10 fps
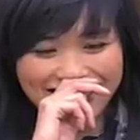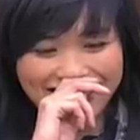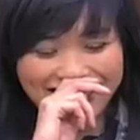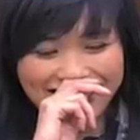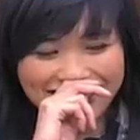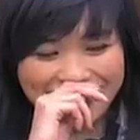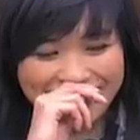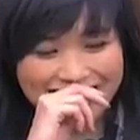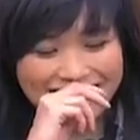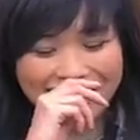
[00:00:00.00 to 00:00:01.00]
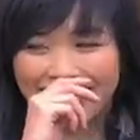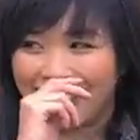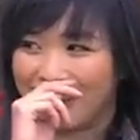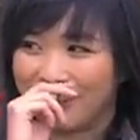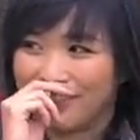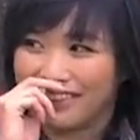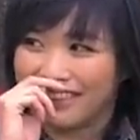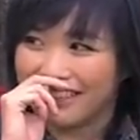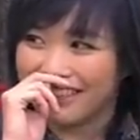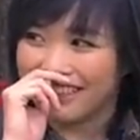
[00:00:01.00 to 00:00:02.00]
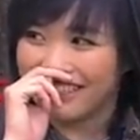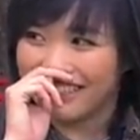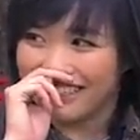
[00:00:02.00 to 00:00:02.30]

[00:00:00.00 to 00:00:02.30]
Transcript: The person shown says nothing.